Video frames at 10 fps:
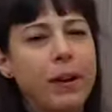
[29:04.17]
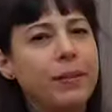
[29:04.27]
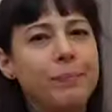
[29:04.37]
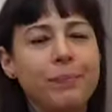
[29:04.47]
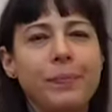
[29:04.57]

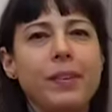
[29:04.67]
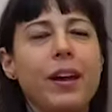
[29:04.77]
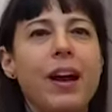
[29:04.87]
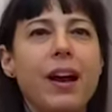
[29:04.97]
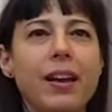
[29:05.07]
but
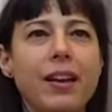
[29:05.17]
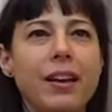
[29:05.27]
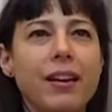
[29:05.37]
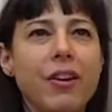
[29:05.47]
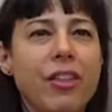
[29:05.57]

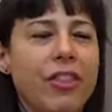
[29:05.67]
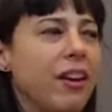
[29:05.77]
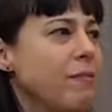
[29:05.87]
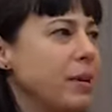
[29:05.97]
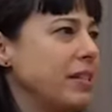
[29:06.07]
you know, I
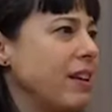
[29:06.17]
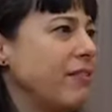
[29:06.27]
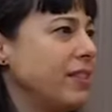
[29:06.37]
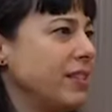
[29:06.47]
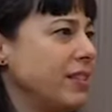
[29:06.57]
think of
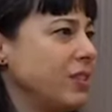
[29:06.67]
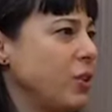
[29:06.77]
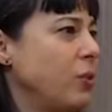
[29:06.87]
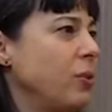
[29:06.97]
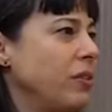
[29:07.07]
myself as this
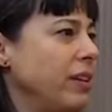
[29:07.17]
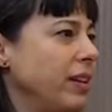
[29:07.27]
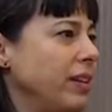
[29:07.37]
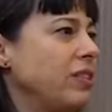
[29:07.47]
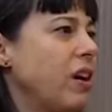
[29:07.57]

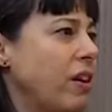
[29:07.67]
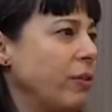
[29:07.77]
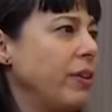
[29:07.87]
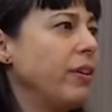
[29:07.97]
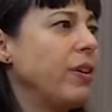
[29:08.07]
totally
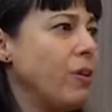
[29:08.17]
tolerant,